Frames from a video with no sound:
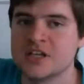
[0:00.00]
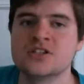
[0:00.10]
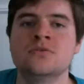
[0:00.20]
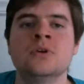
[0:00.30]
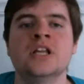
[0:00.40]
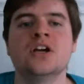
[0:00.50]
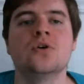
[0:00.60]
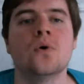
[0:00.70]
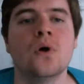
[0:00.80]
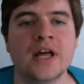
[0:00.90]
these are really
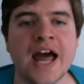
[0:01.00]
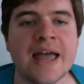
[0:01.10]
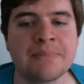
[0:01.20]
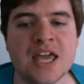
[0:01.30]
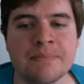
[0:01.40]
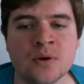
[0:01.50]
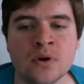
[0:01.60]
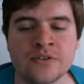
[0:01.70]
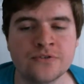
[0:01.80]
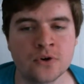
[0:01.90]
cool, and I am keeping
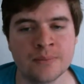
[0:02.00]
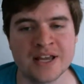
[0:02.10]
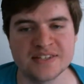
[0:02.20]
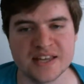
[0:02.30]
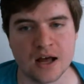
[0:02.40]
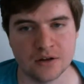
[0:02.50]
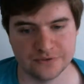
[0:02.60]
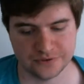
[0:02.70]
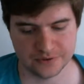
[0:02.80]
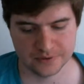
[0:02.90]
one for
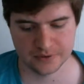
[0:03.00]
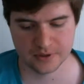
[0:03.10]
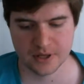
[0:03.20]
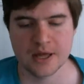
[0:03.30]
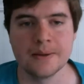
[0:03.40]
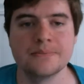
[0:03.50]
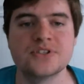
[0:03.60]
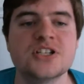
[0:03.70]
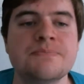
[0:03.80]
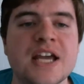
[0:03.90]
myself
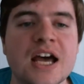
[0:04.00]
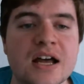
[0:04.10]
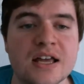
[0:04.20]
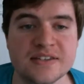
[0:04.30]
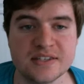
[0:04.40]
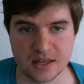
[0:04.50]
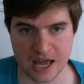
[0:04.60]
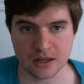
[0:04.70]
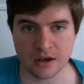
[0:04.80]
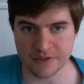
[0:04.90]
just because
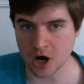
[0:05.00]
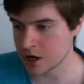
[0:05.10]
I love the